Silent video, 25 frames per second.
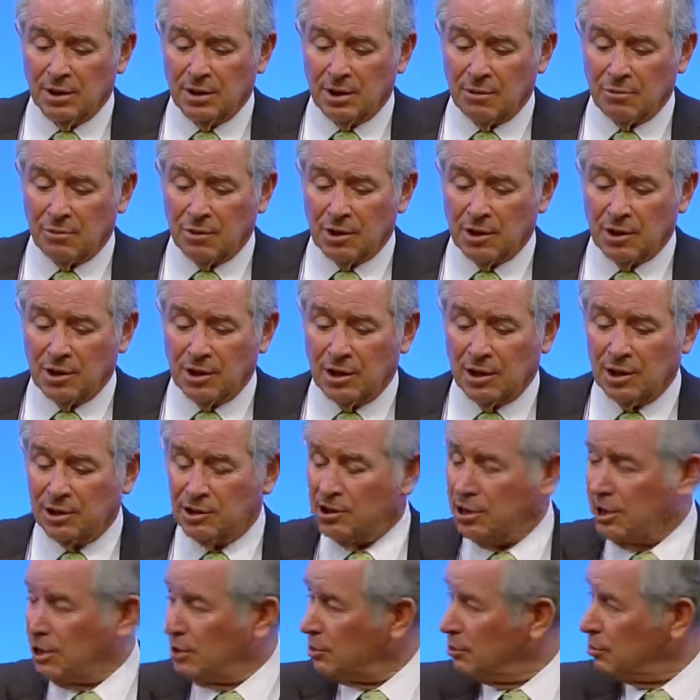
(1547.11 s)
they wanted to
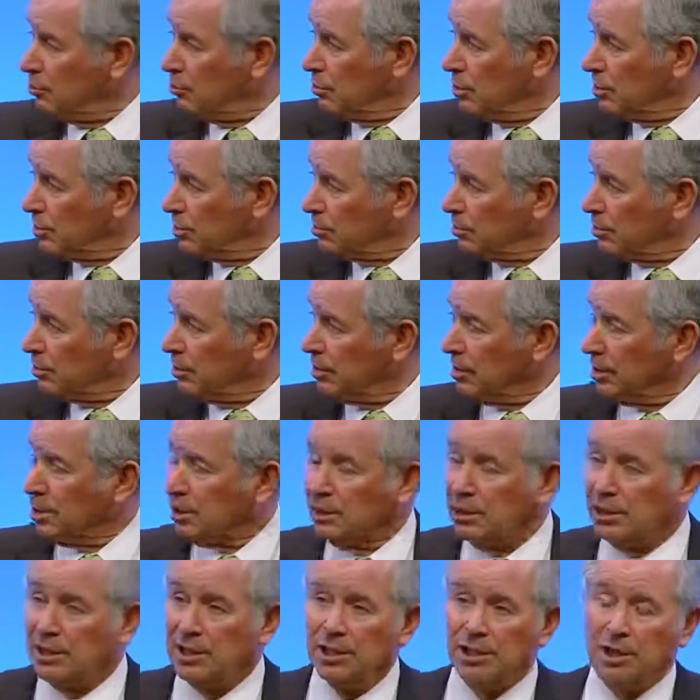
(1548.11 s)
change U.S.
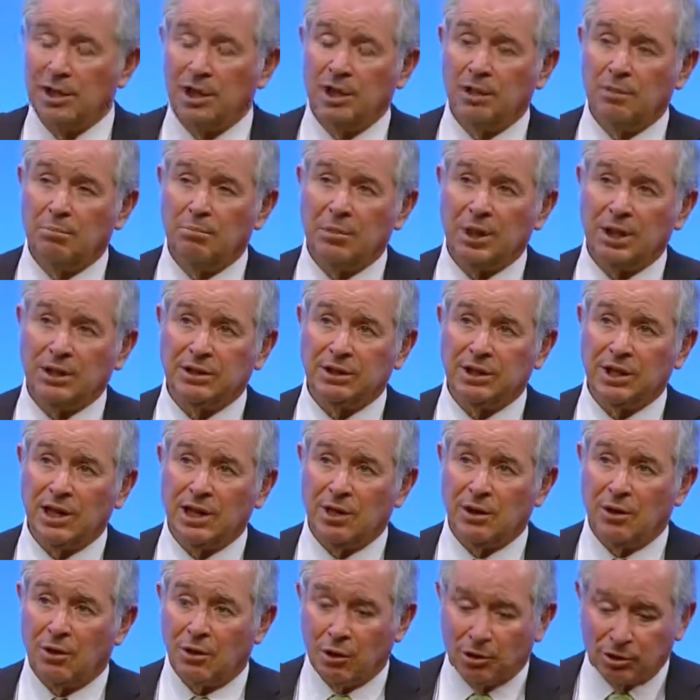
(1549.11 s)
politically, but
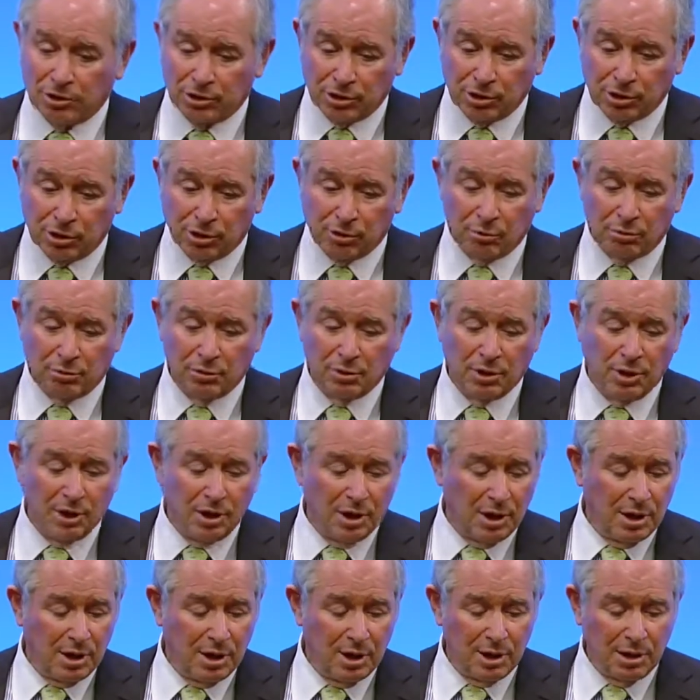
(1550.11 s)
they also
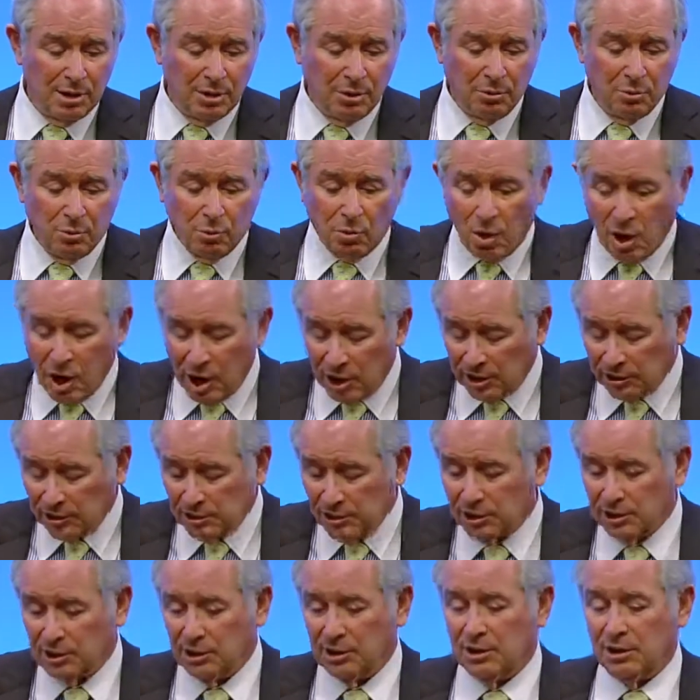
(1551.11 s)

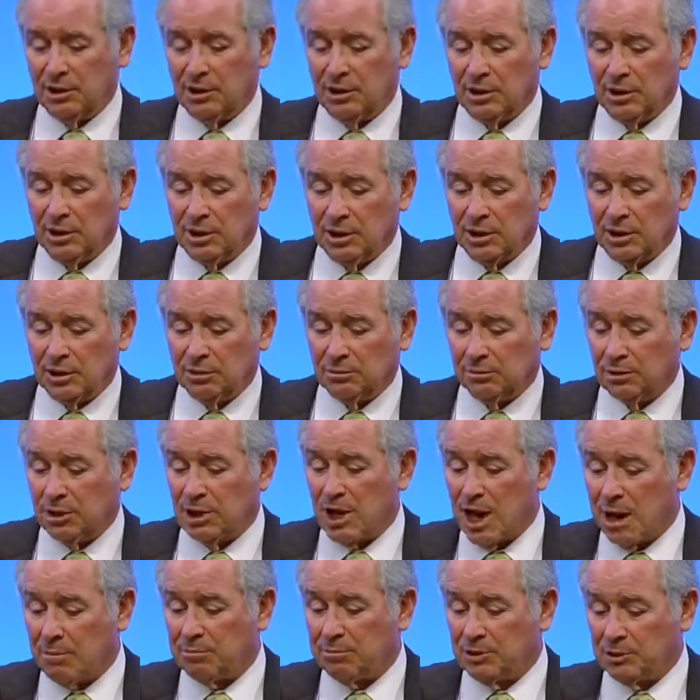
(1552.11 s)
want what
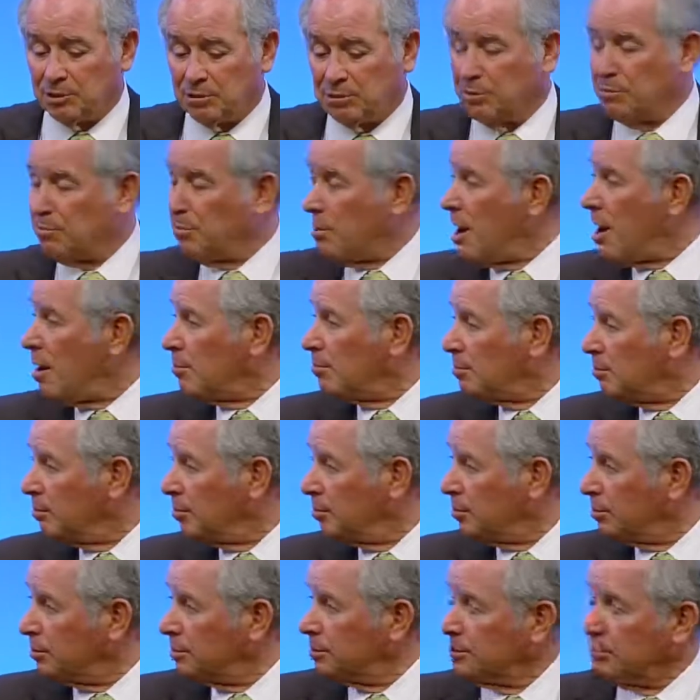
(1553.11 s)
happens with
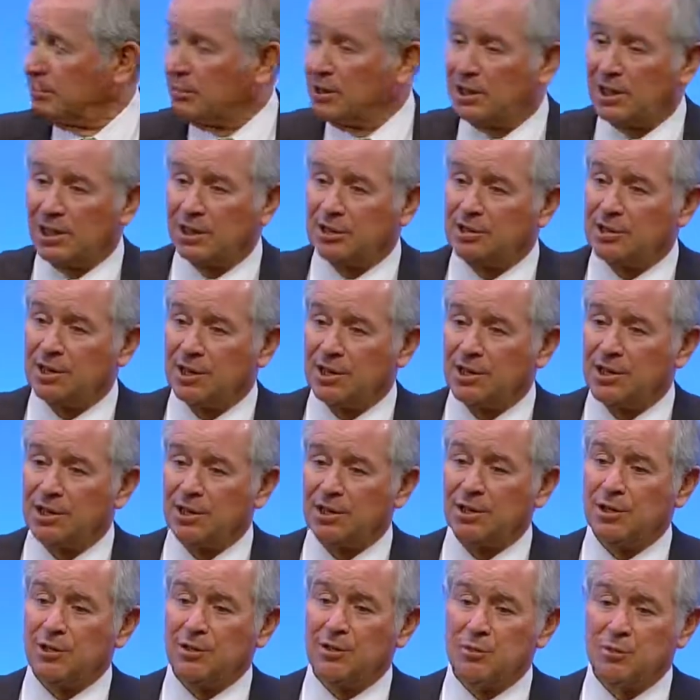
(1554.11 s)
populism. It has nothing
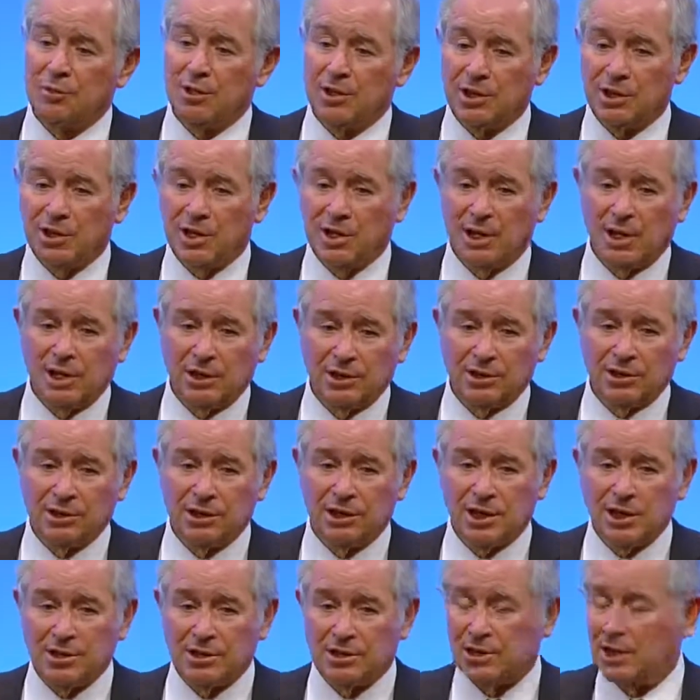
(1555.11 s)
to do with the United
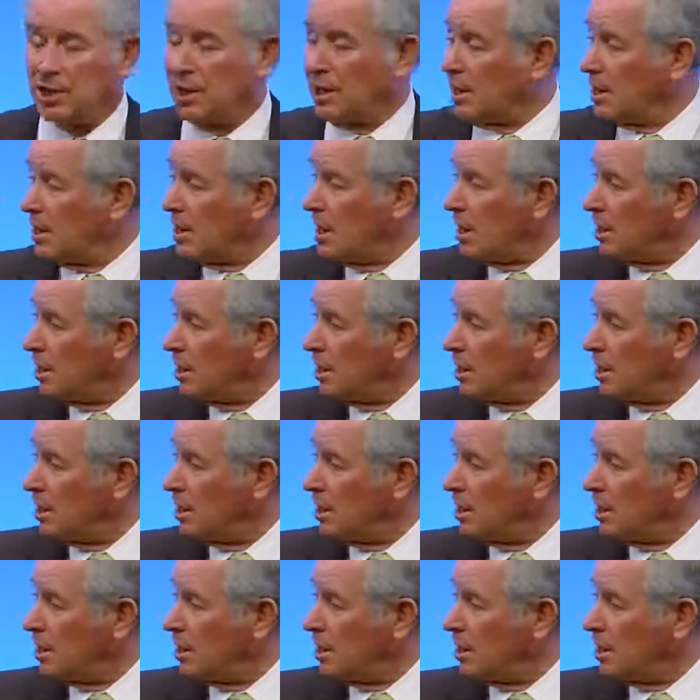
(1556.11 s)
States. They get